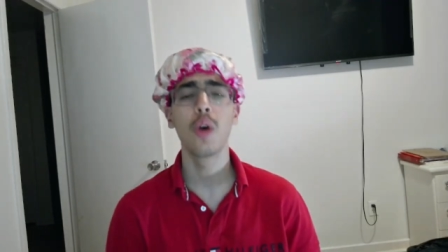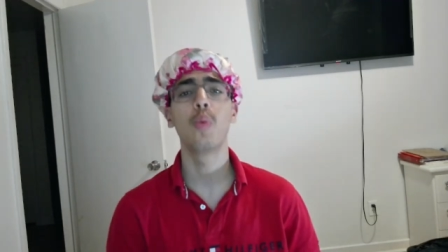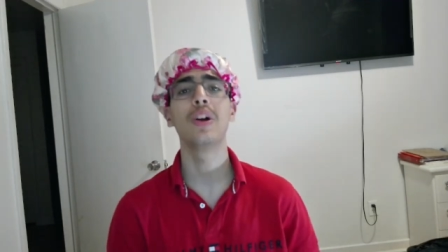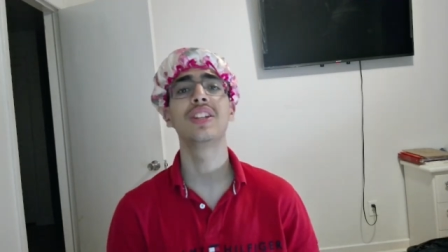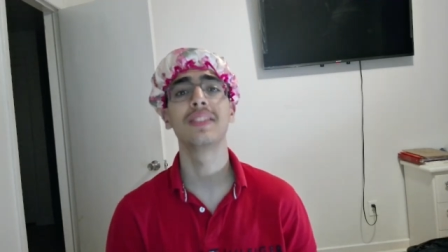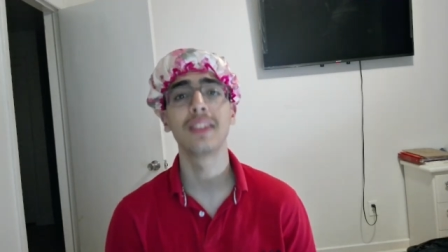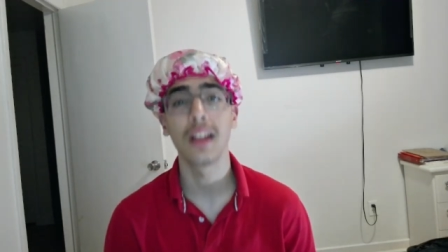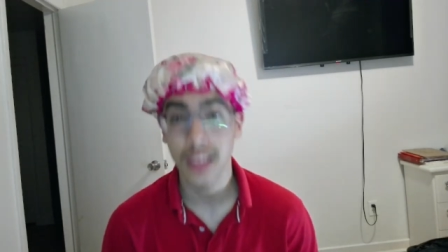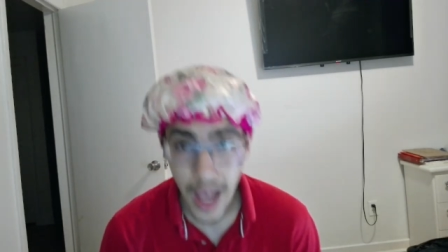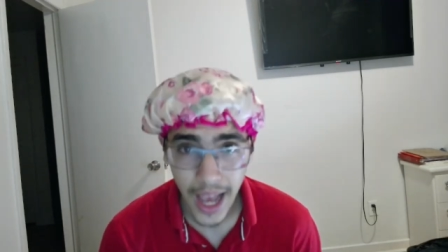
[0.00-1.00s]
which is a
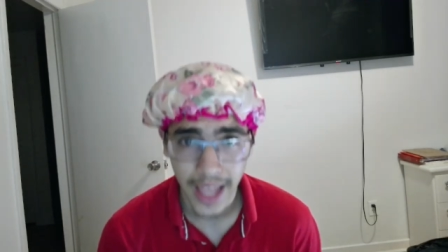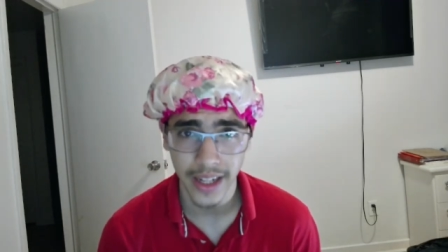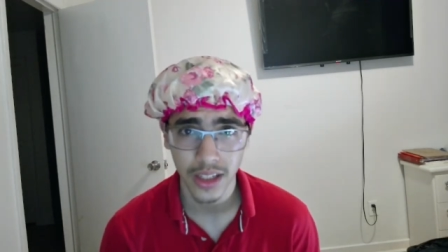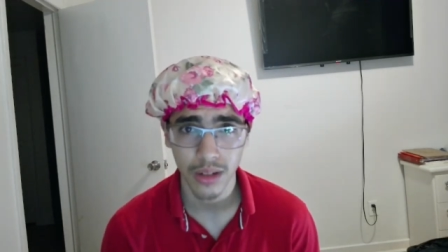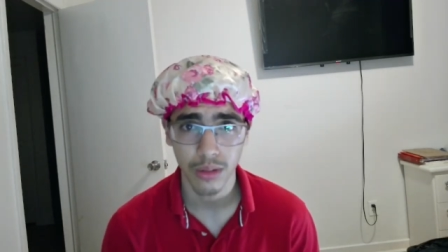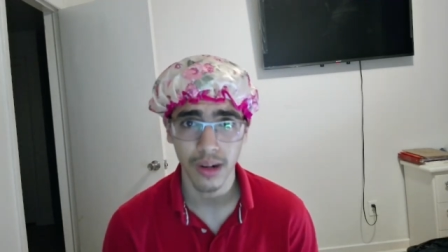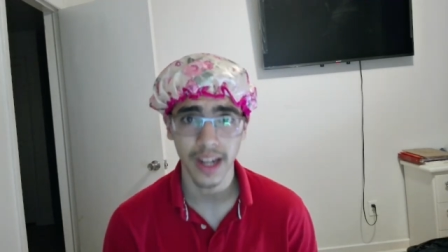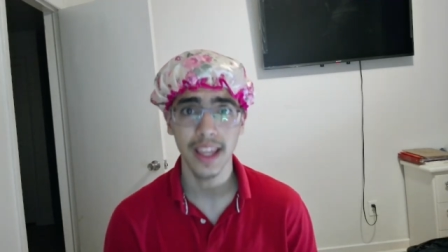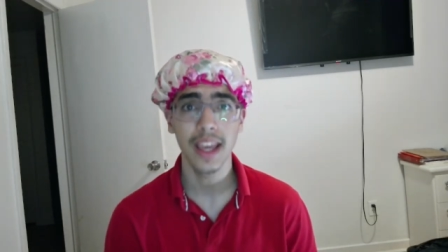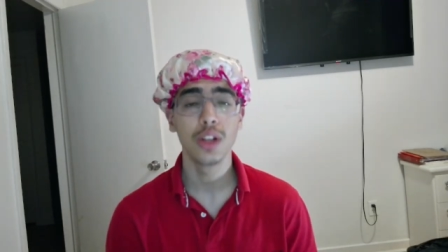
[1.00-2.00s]
lot,
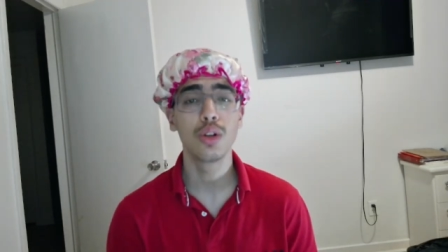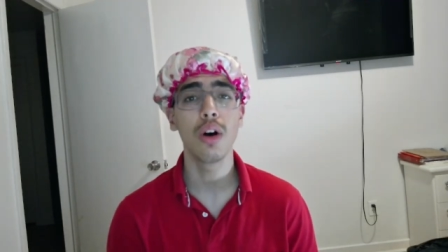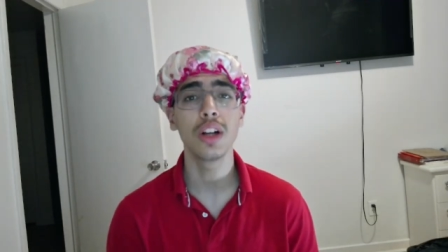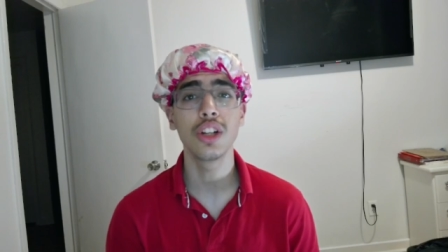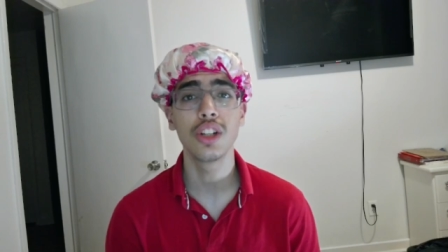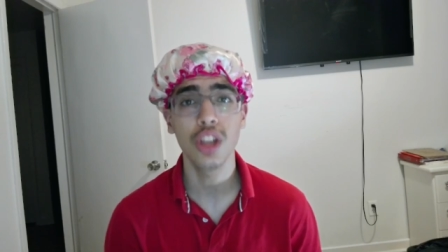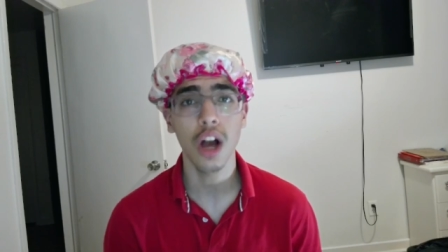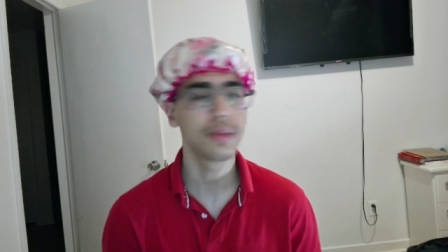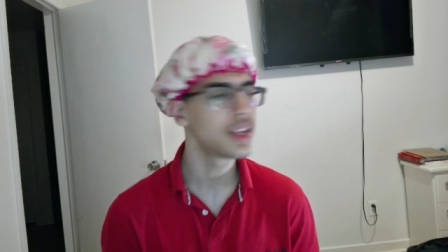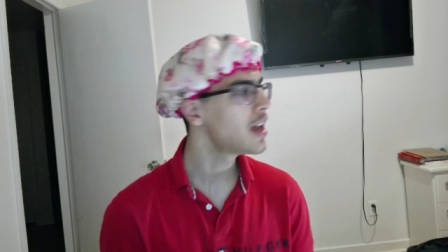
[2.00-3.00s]
right? 200 subs.